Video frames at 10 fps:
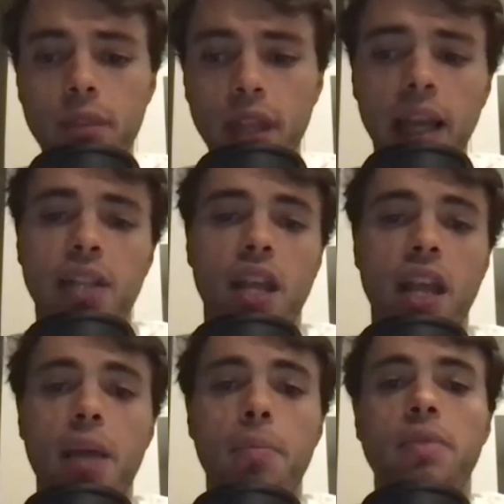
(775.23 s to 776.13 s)
it's
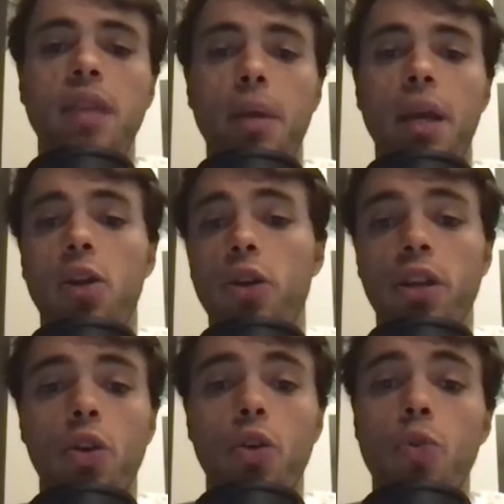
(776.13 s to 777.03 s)
him, Tapia and
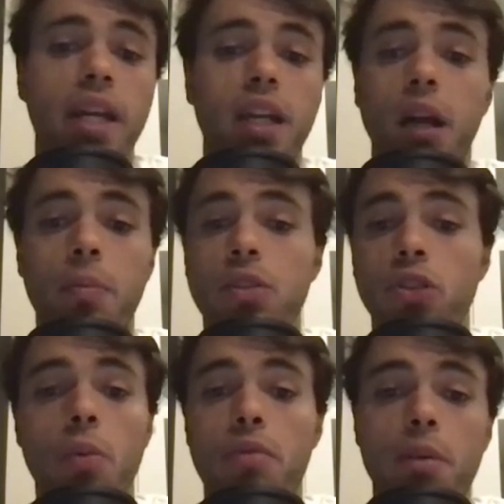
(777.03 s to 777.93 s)
Coello, who make up the
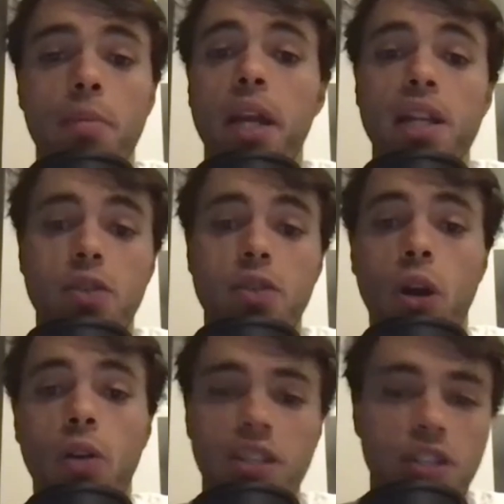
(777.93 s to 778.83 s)
top three players in the
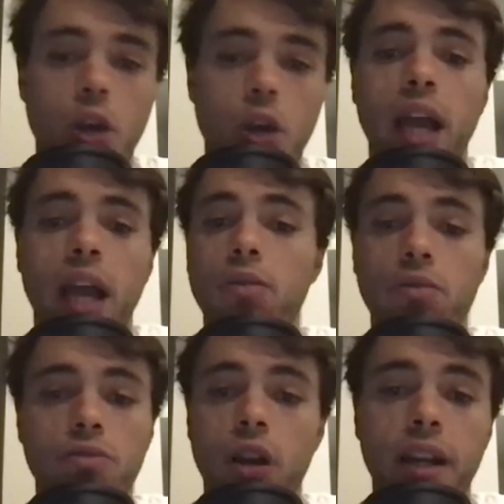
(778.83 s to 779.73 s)
world. There's no doubt right